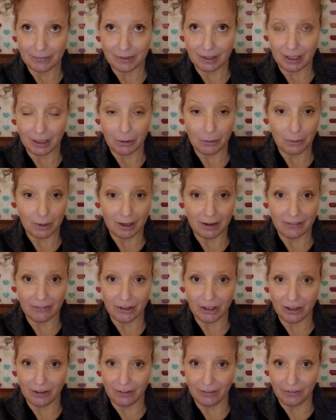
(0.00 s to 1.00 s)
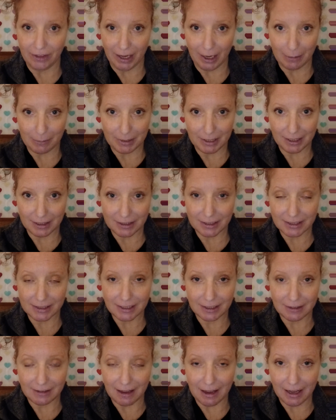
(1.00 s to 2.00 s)
Get rid of all of that because it's a
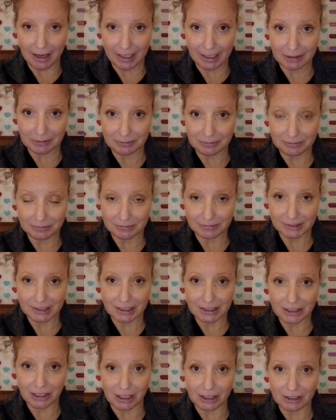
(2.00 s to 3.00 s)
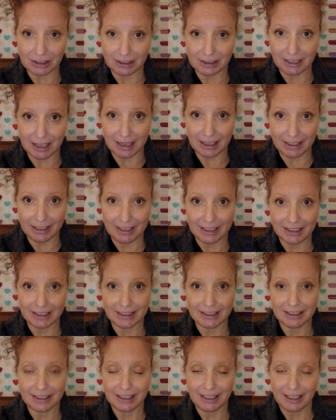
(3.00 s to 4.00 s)
lie. It's all a lie.
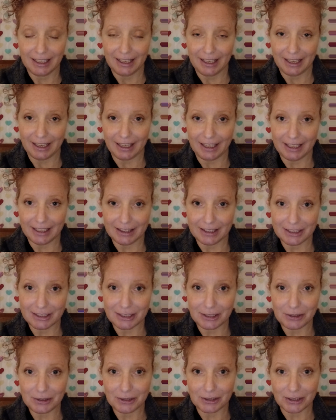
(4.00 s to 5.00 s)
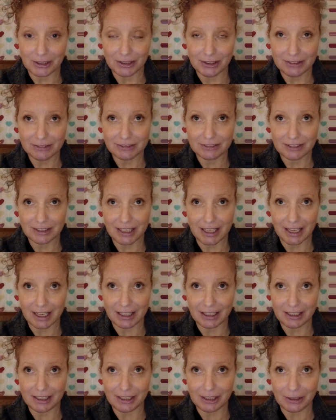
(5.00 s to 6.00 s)
And the sooner
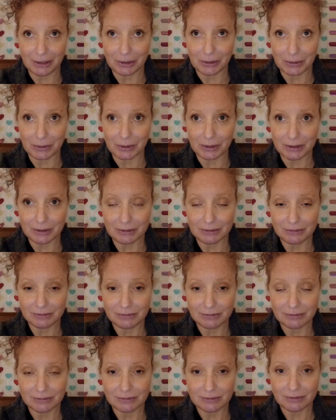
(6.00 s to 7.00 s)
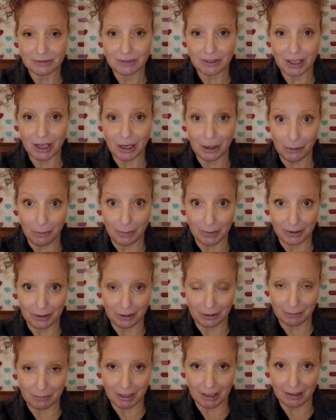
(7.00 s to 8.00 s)
that you open
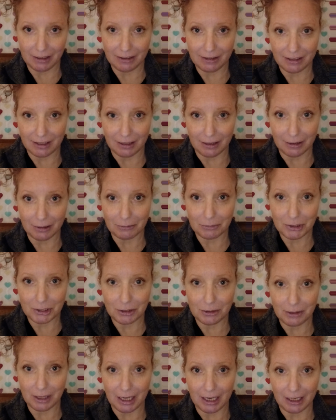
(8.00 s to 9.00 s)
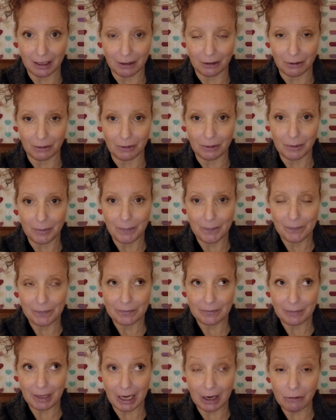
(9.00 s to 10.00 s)
your mind up to how
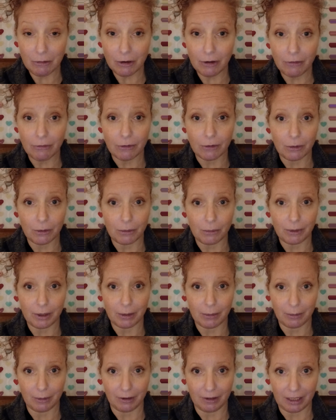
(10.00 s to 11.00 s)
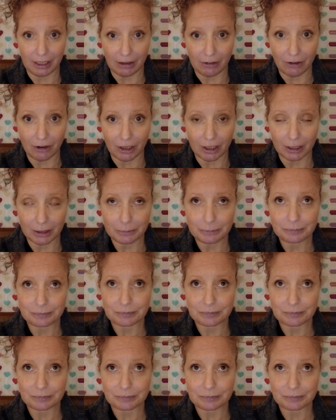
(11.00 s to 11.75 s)
powerful we really are,